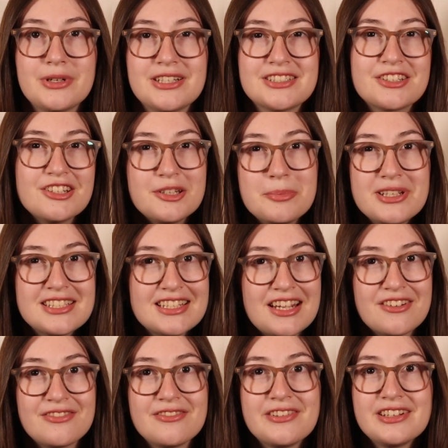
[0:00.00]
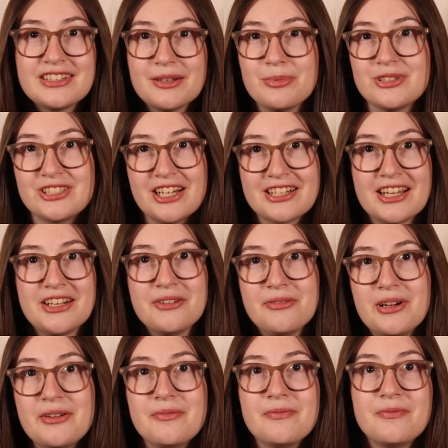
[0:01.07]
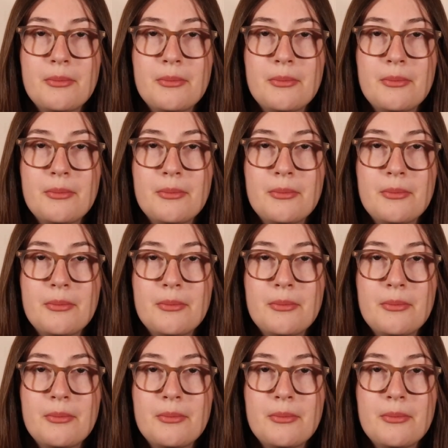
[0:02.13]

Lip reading: But it's good to be safe and double check anyway.